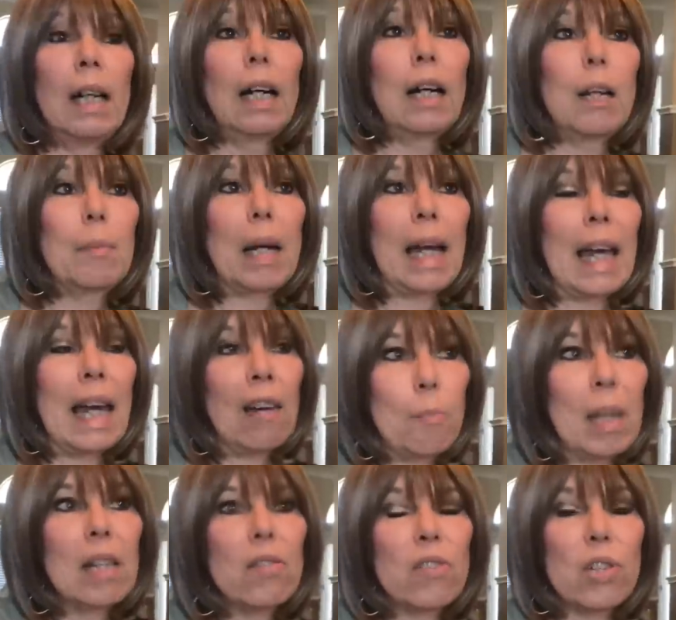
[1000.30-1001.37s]
Um, I have
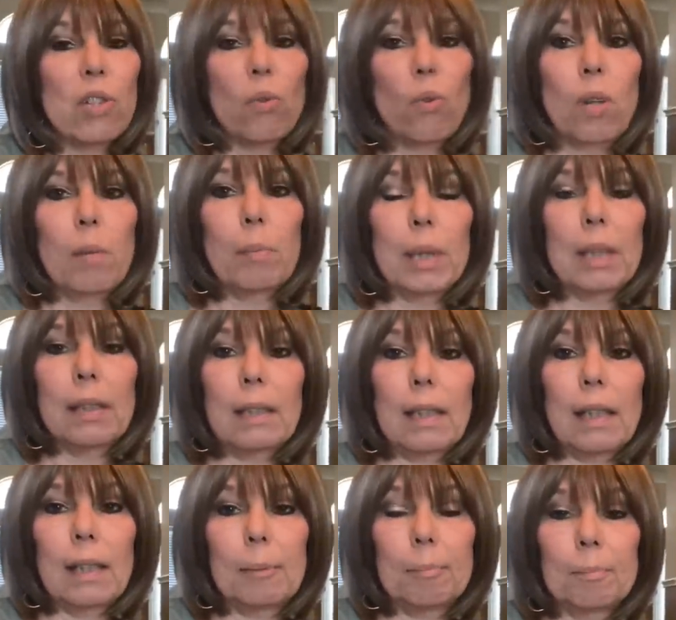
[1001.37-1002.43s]
been to the store, but
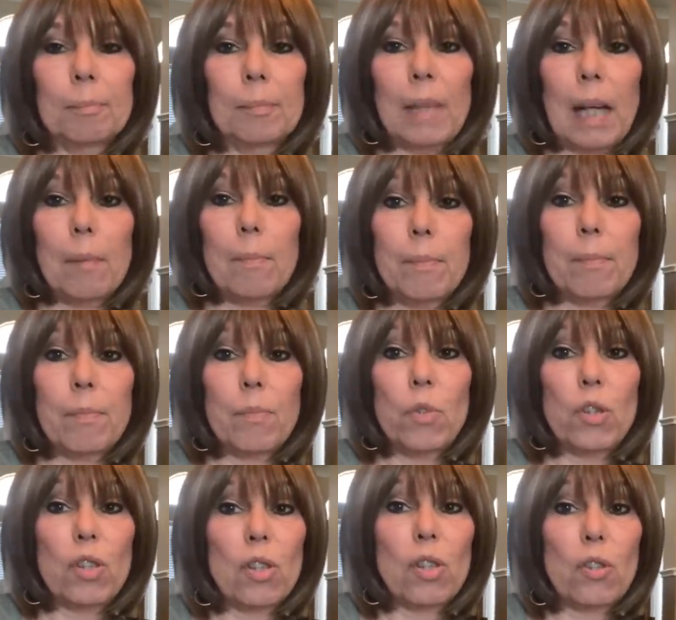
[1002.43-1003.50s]
um, I'm
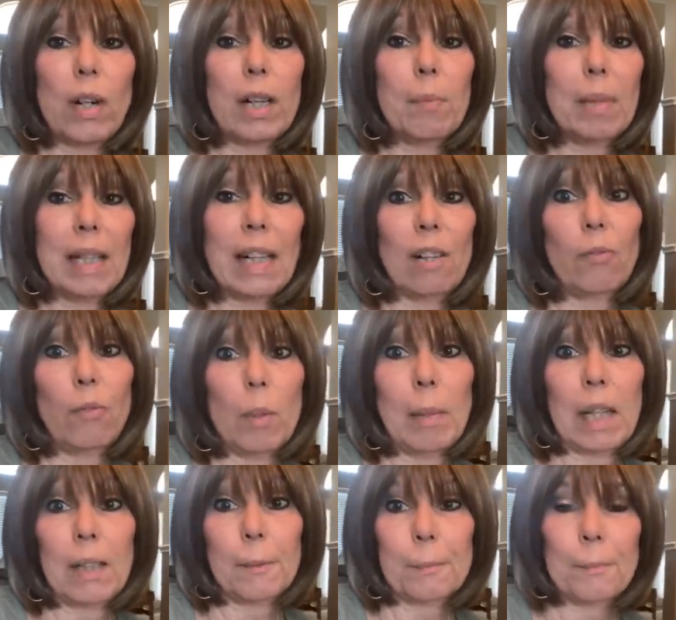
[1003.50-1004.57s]
just trying to be careful
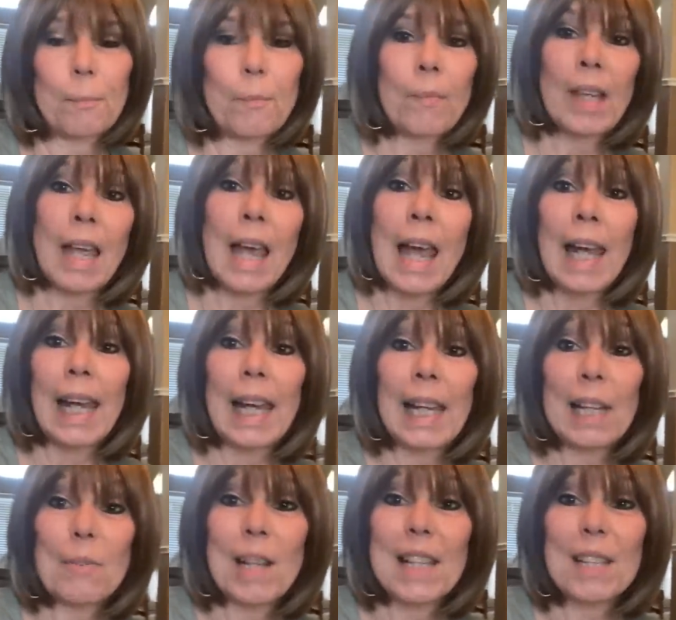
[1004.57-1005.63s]
about it.
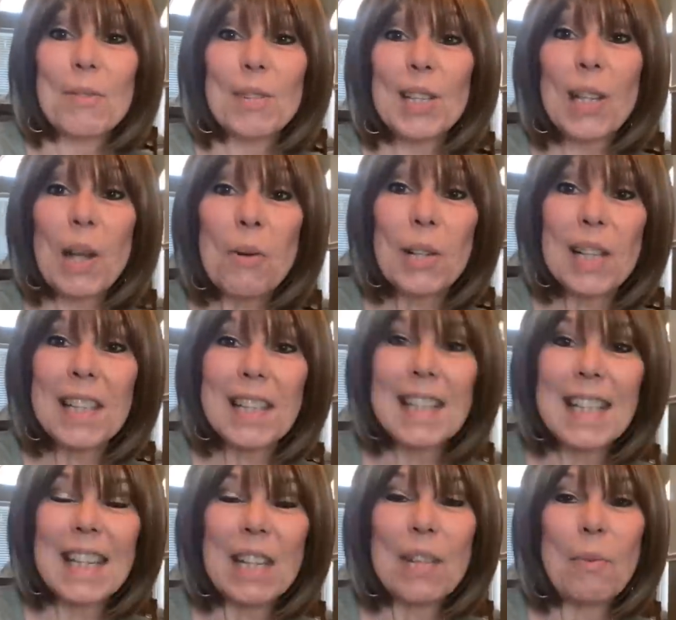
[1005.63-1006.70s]
Anyways, it's so good to
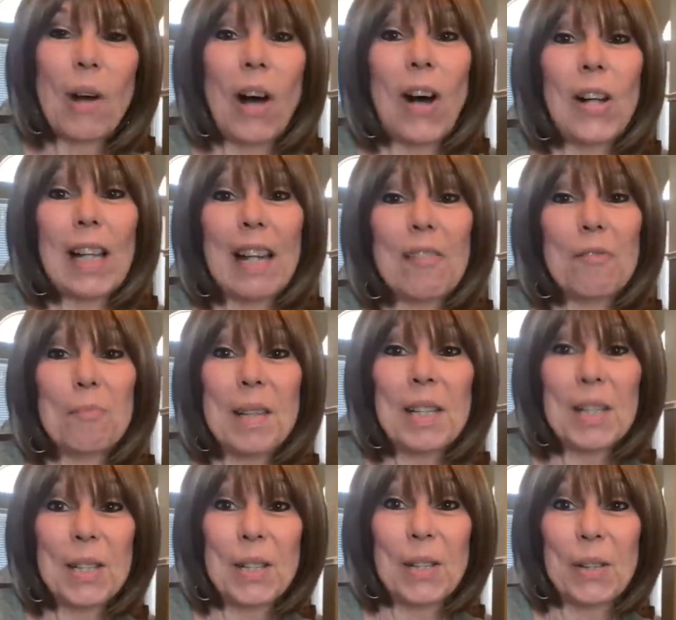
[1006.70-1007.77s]
see you all. I've
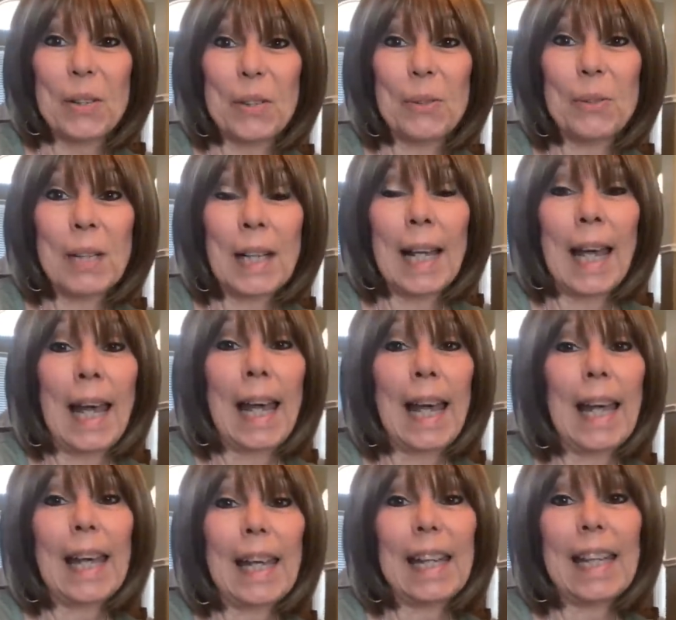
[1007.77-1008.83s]
missed you.
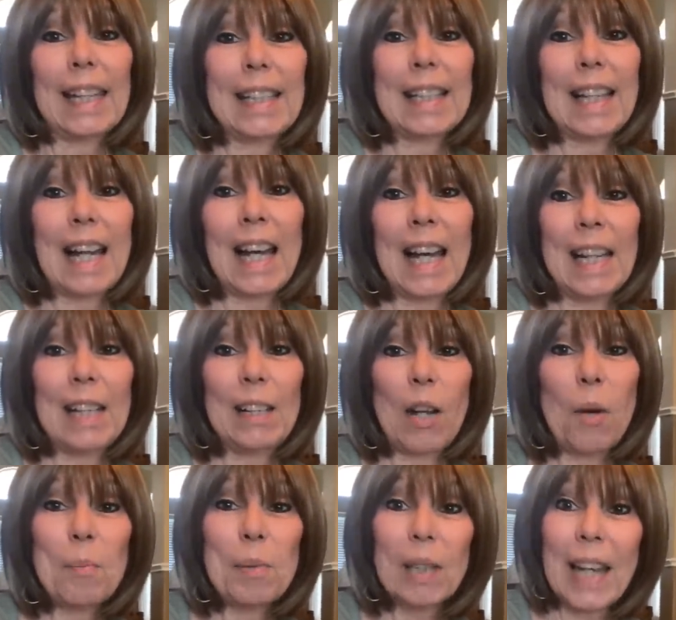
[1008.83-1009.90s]
And I
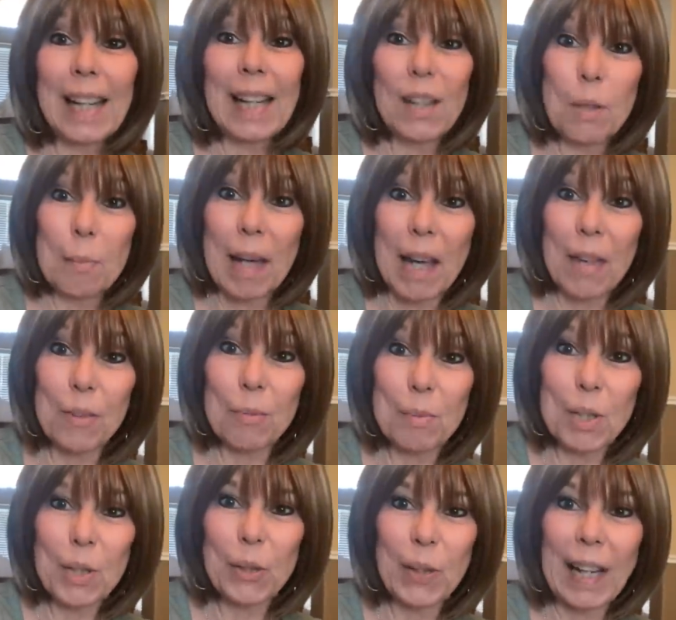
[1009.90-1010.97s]
hope you like how the
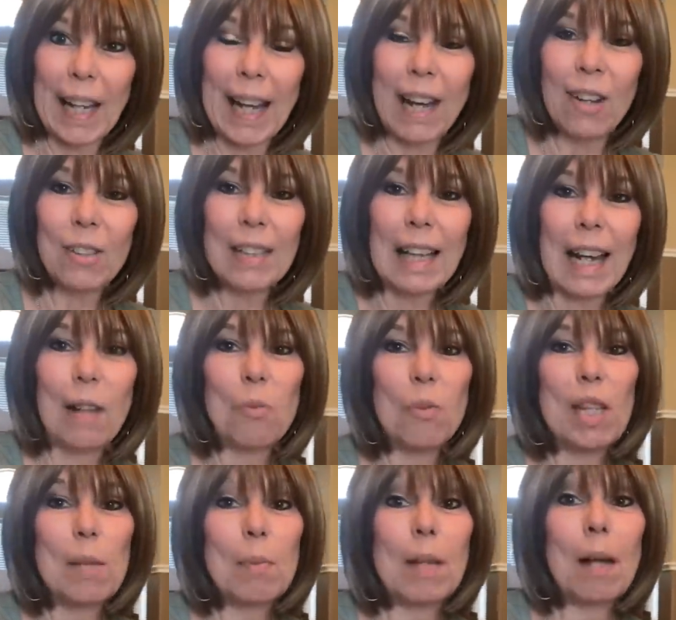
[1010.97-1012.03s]
bathroom's turning out. I will
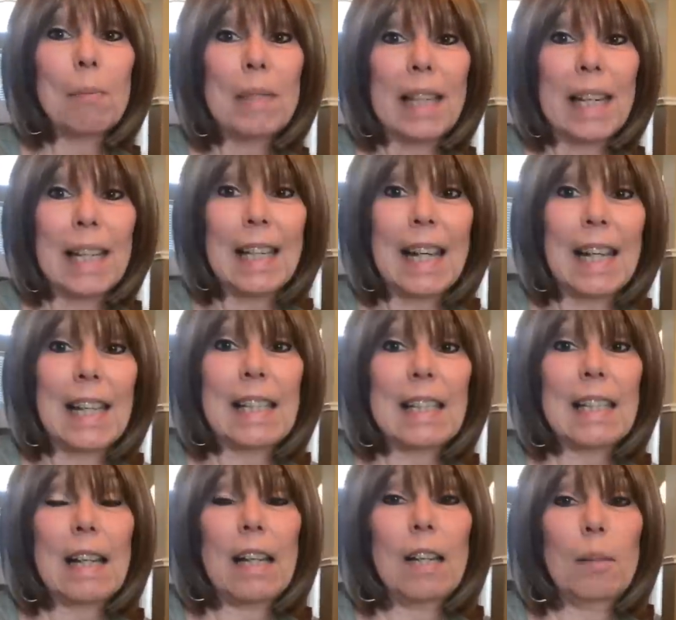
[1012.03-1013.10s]
keep you updated
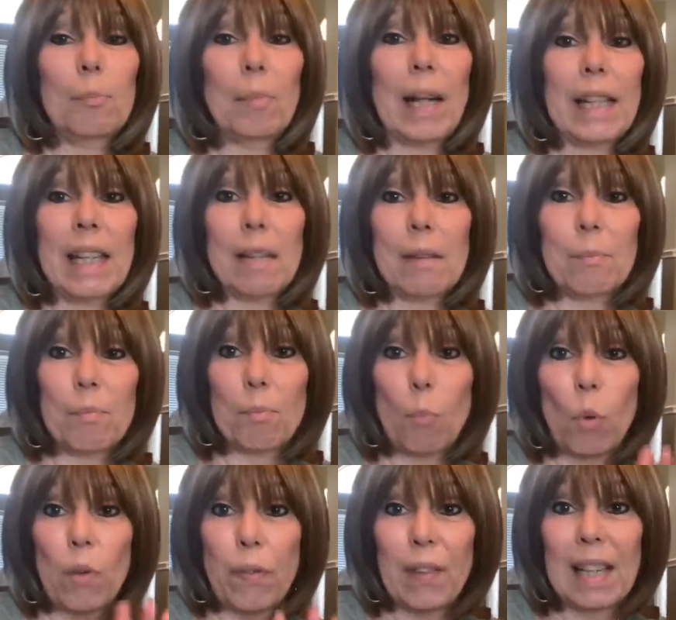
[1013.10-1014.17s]
as um, I get
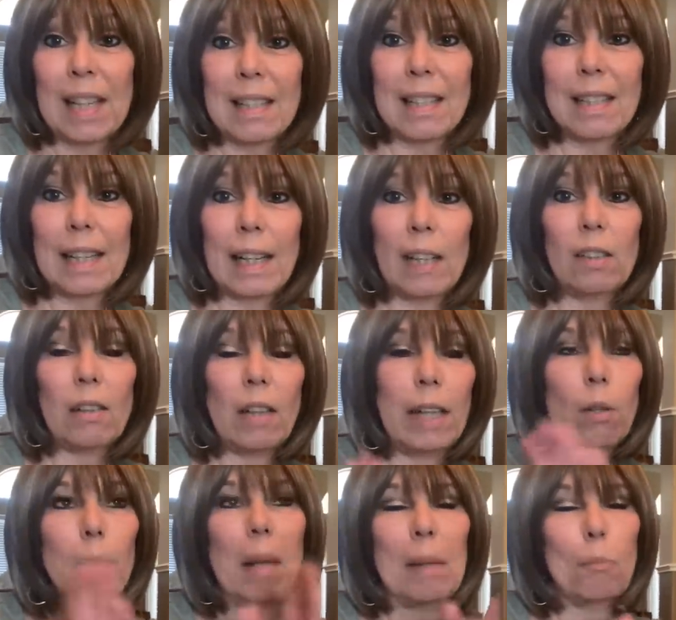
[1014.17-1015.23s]
more things in there,
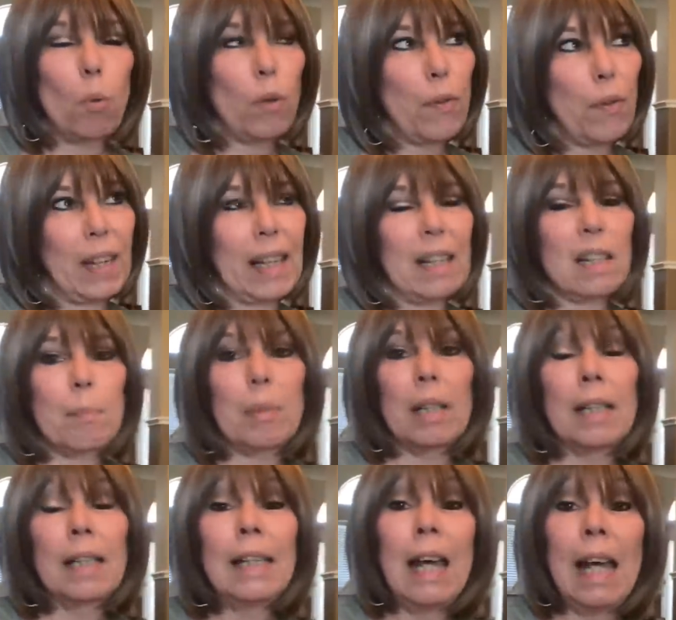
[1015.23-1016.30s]
like, or not more things,
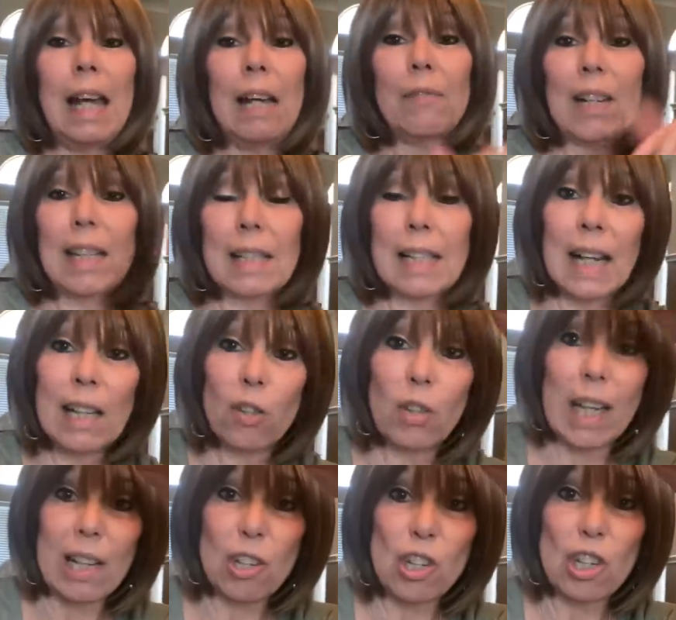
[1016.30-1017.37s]
but if I decide to do
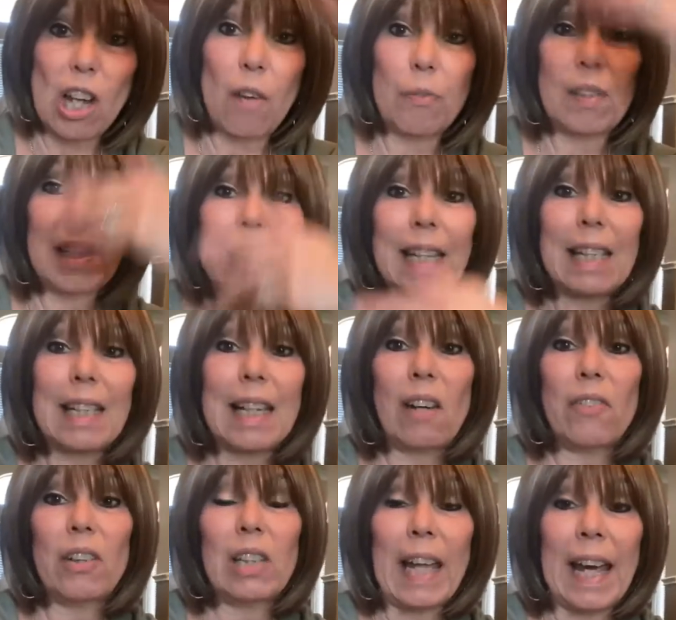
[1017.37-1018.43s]
that shelf and take
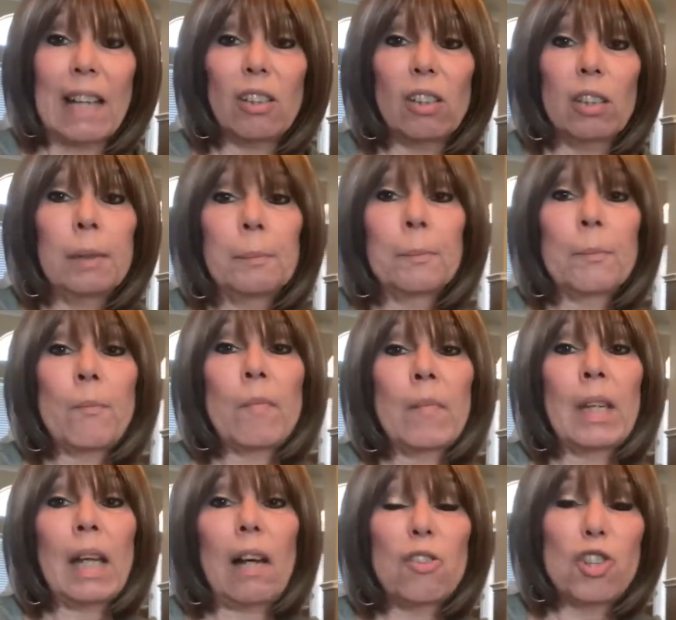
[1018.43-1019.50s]
down the ladder,
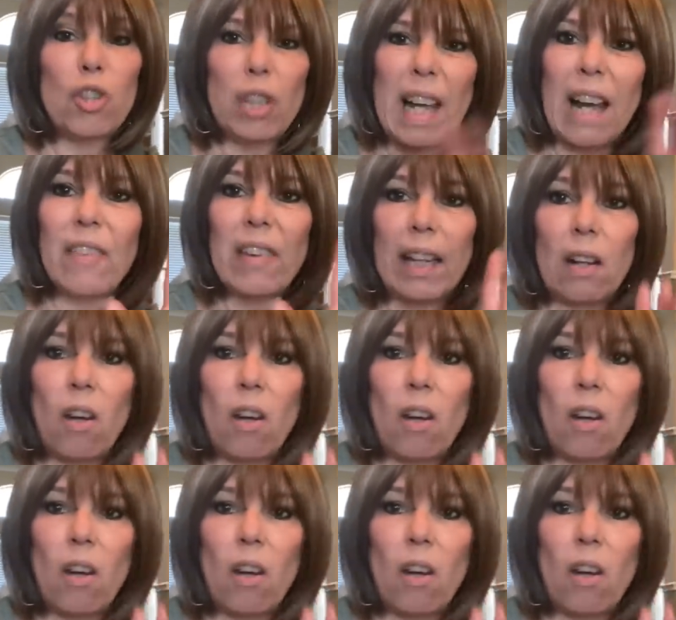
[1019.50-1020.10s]
I'll show you how that